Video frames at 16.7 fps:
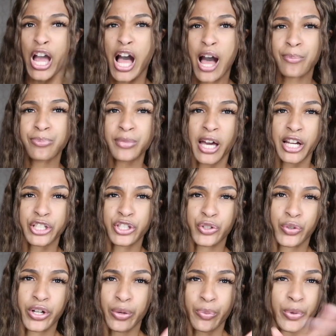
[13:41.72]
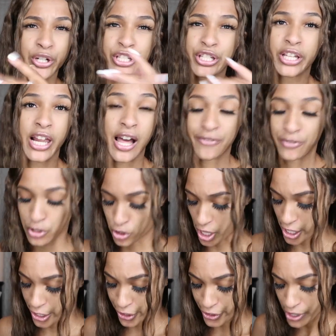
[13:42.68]
I'm not sure. We're just gonna have to
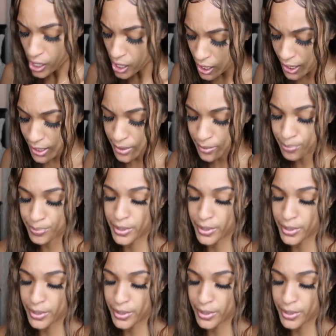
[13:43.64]
try her on.